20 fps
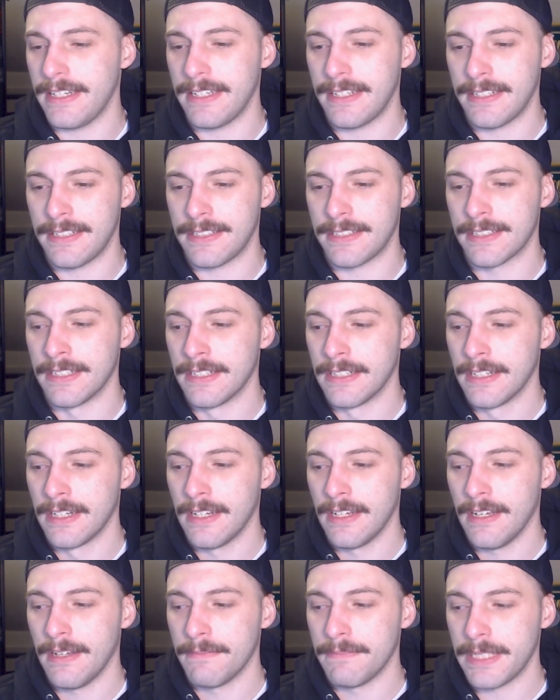is
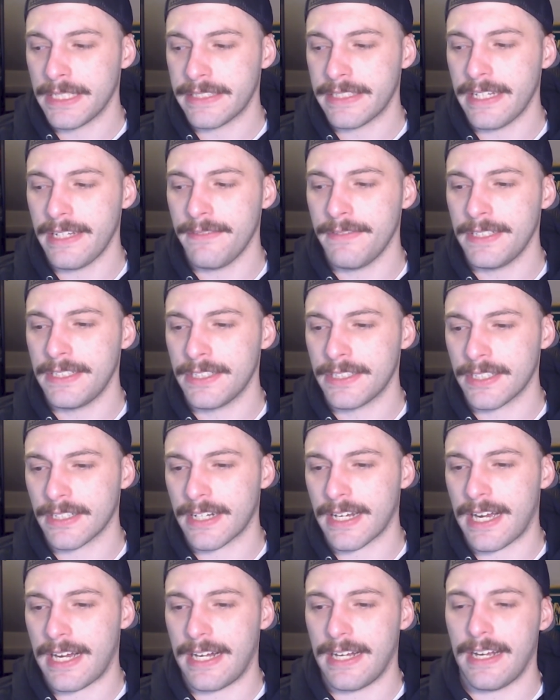
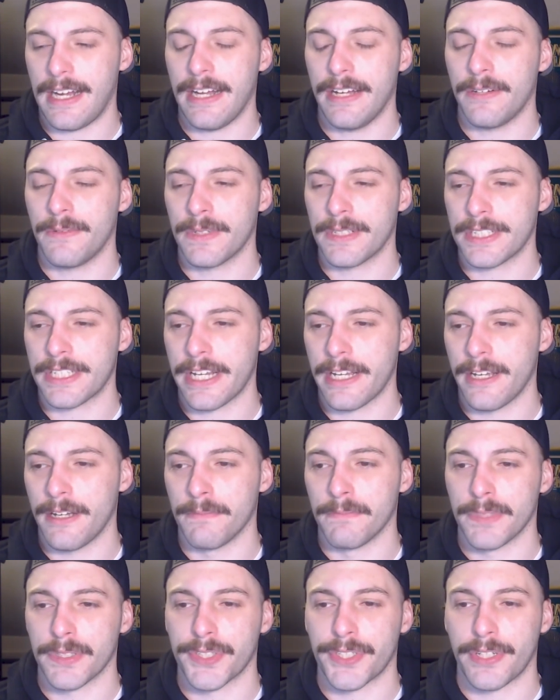I don't want to say a
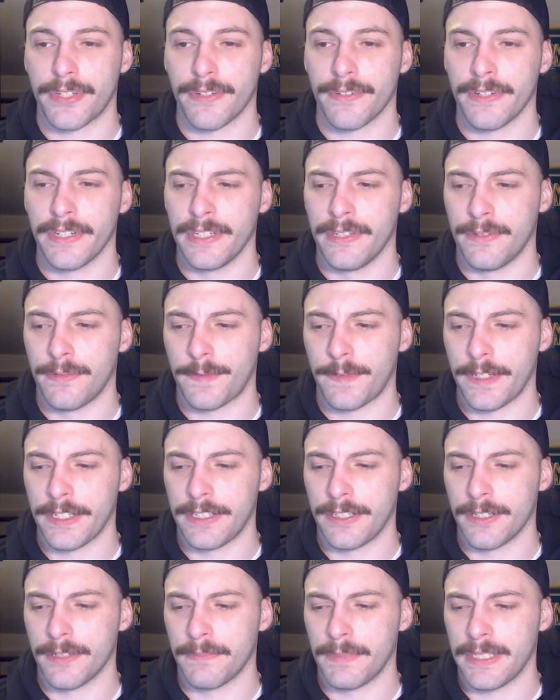mercurial
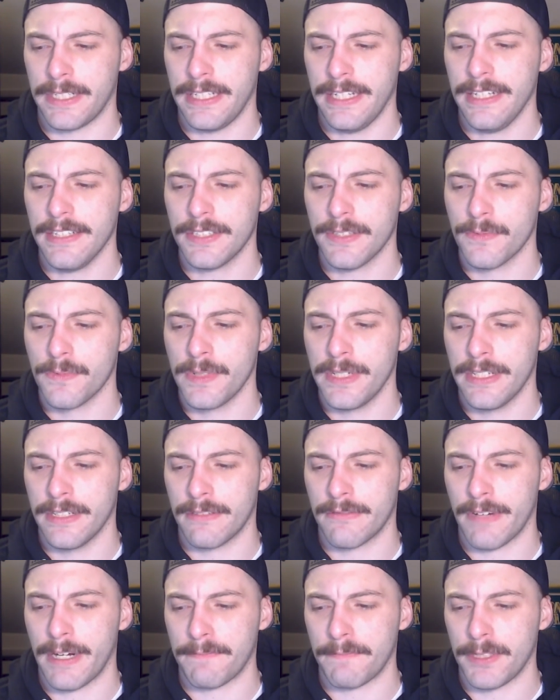figure, but he has a
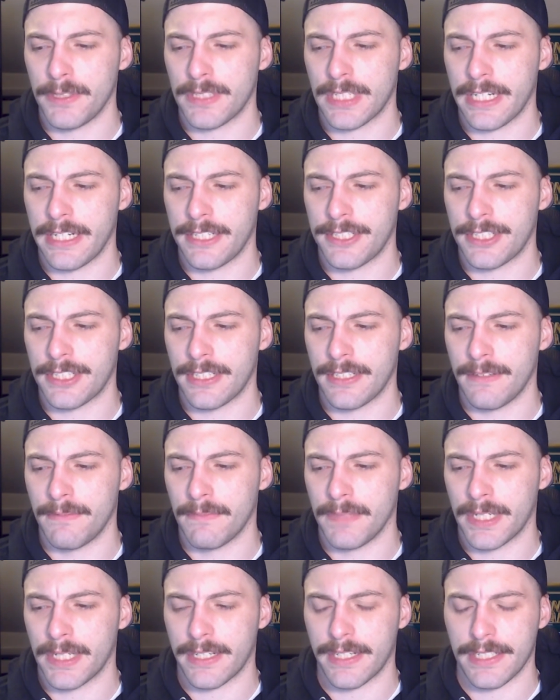weird
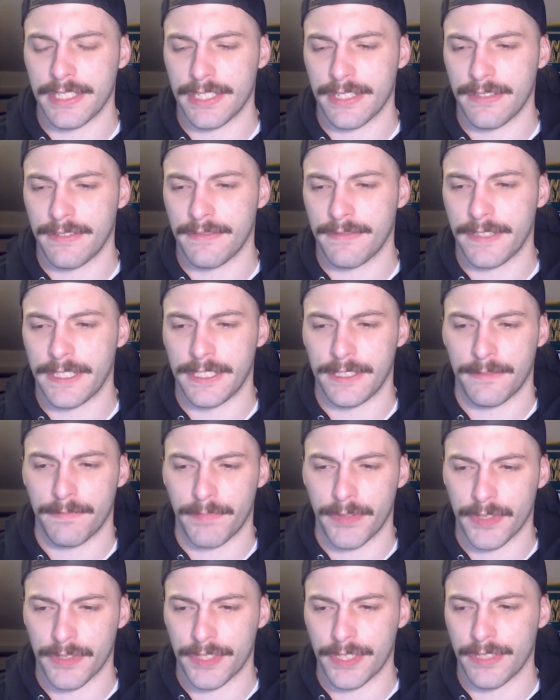reputation because of his
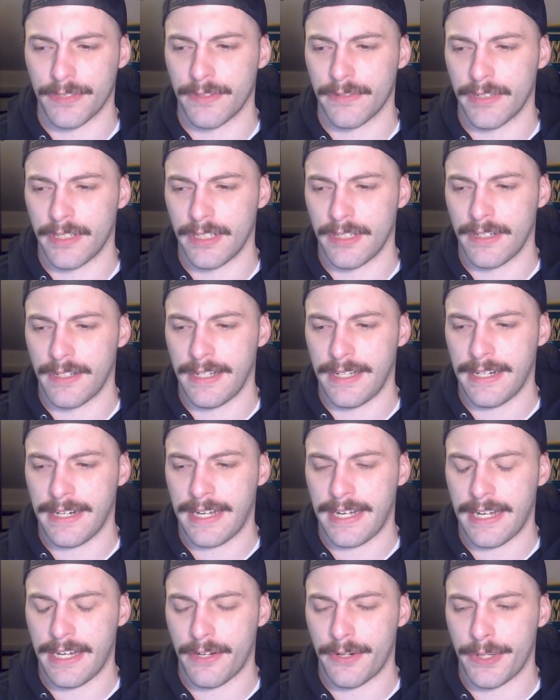persona and
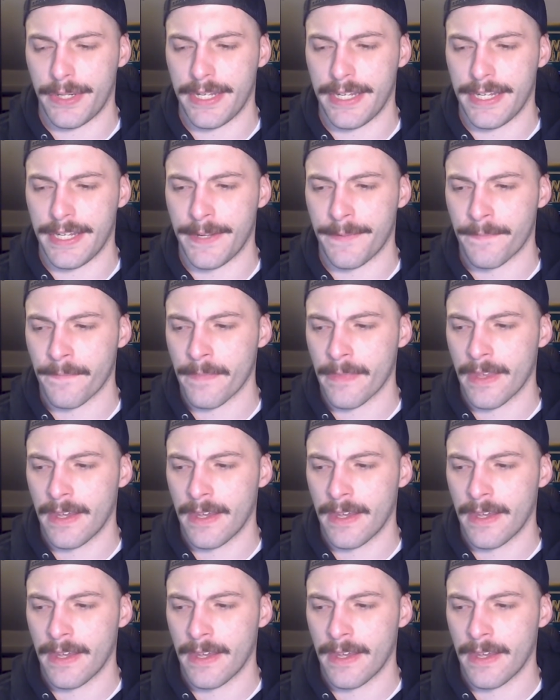how he